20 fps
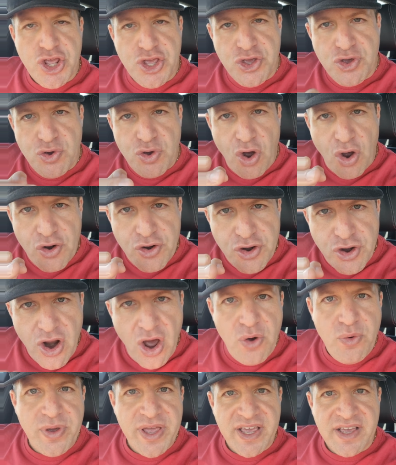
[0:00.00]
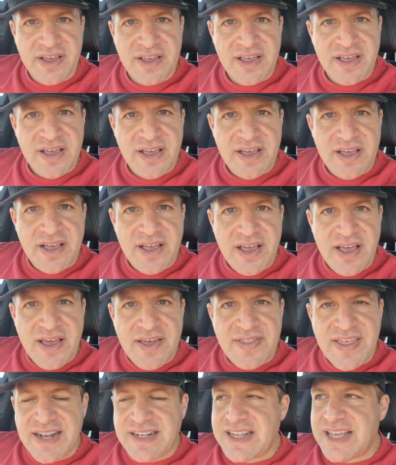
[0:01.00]
you are knowing
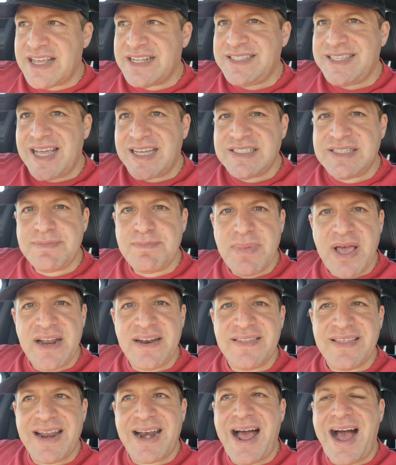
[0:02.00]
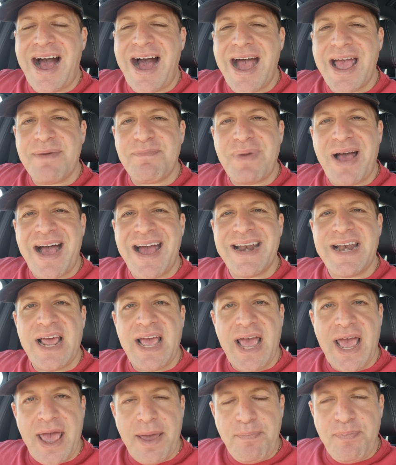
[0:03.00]
that it doesn't matter that I'm
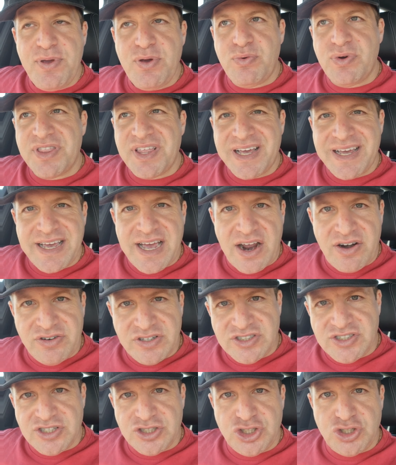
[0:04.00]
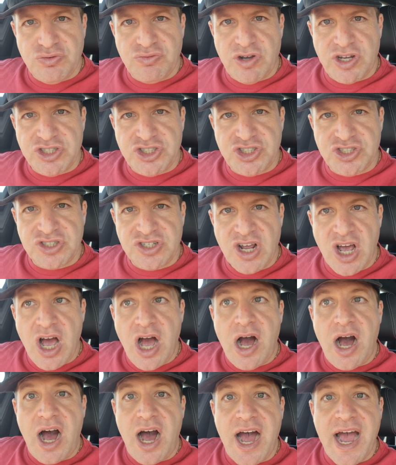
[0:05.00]
unhappy with the current situation.
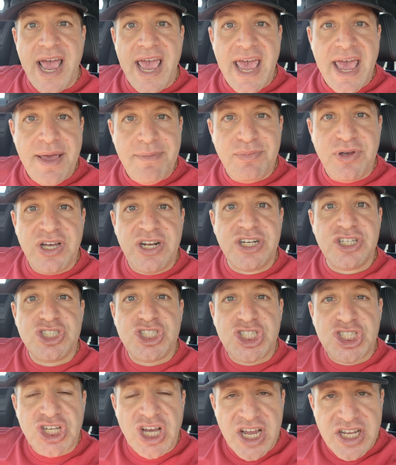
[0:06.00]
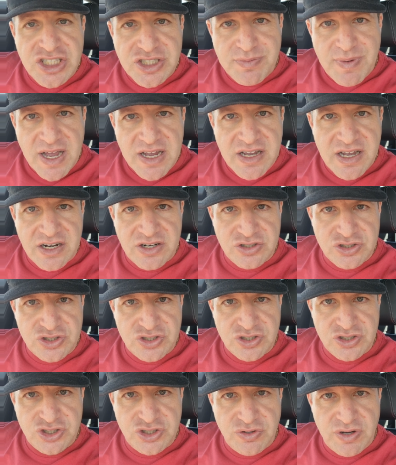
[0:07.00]
I am going to change my current
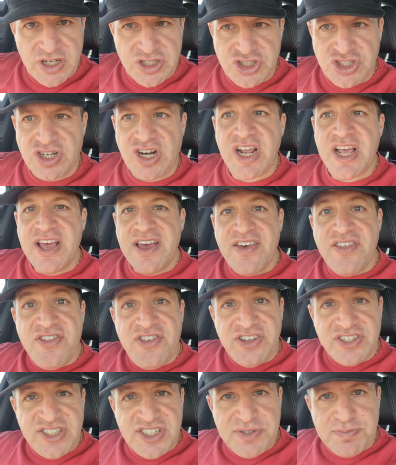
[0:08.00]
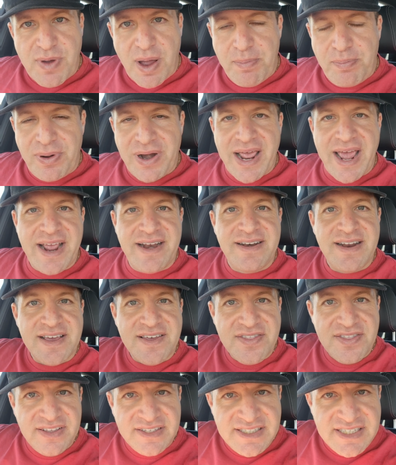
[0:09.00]
situation. This is my plan.
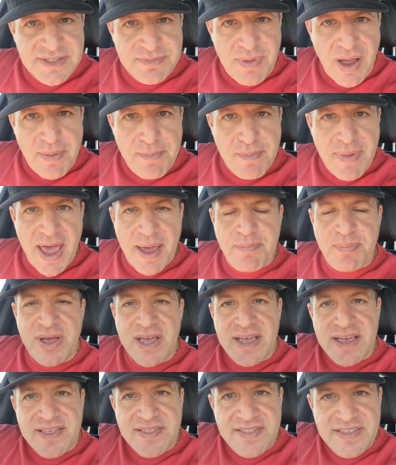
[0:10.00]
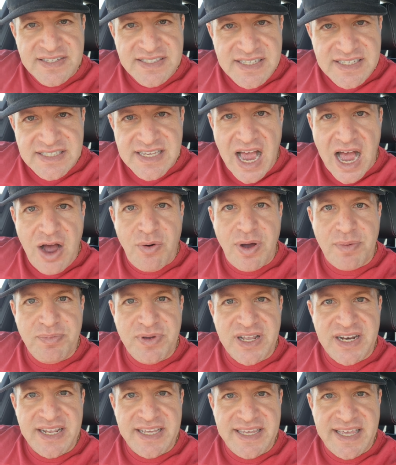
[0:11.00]
This is my map. This is how
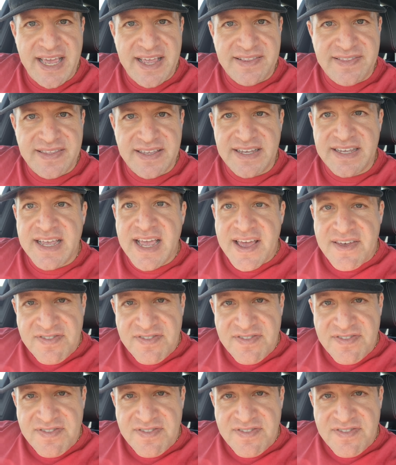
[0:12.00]
I'm going to get there.